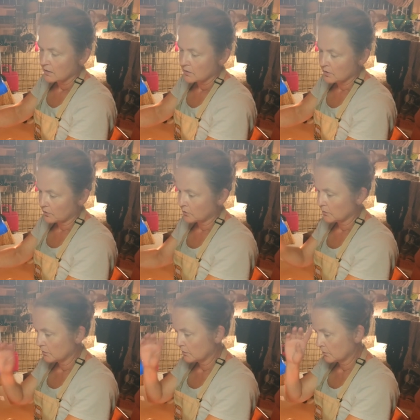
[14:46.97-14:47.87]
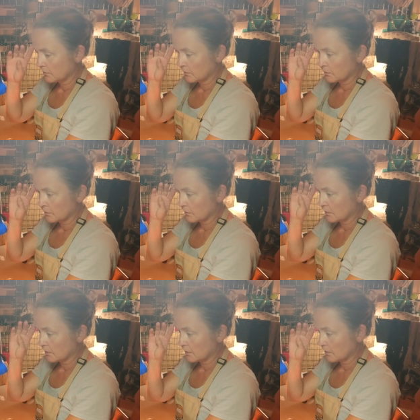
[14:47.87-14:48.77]
So
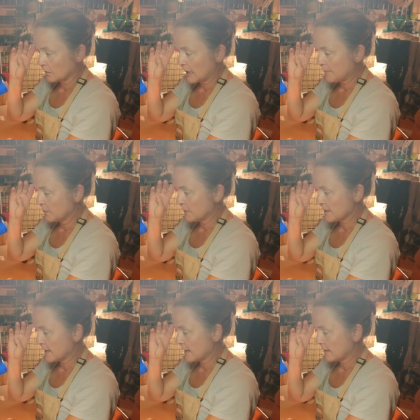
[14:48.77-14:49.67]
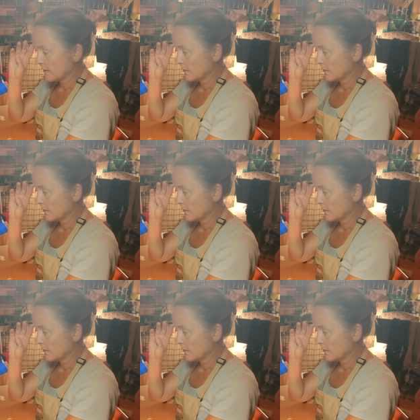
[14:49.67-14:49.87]
what happened was I